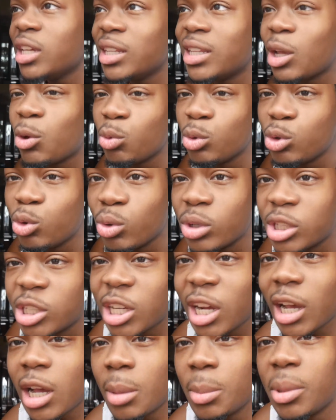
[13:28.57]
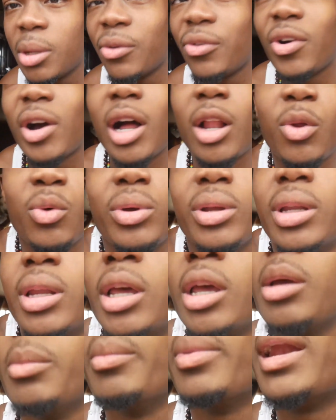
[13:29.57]
they would do a checkup the following
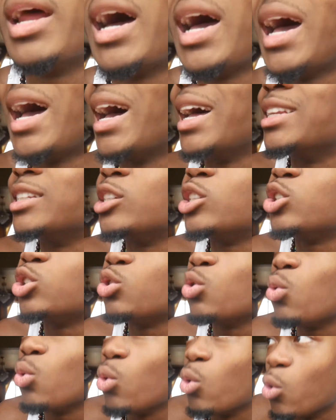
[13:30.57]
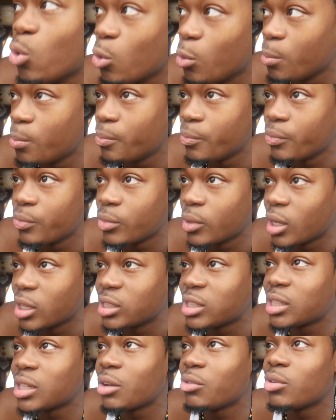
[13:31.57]
day, but I had school, a
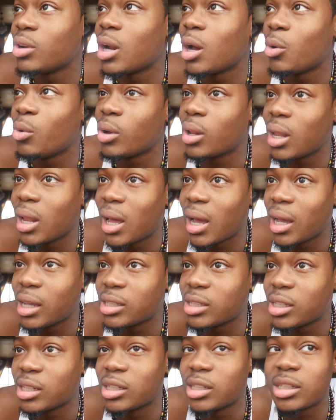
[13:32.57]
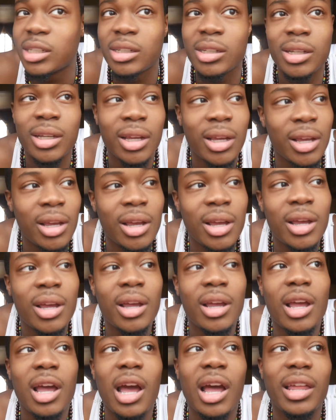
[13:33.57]
7-hour class, because
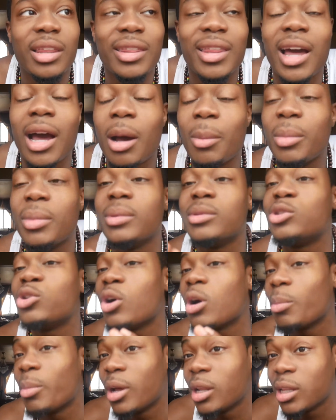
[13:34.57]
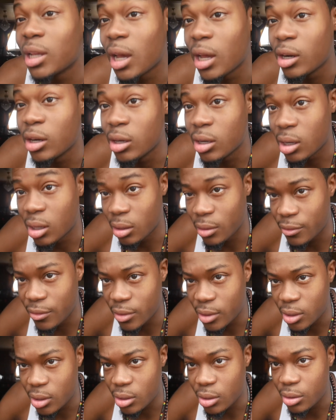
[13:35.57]
now I'm going to talk about that in another
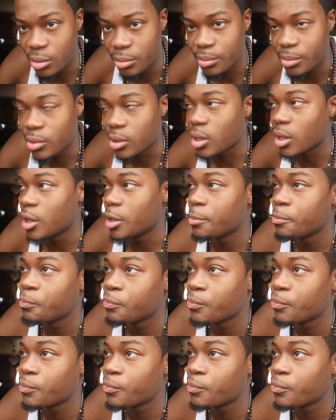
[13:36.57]
video, okay?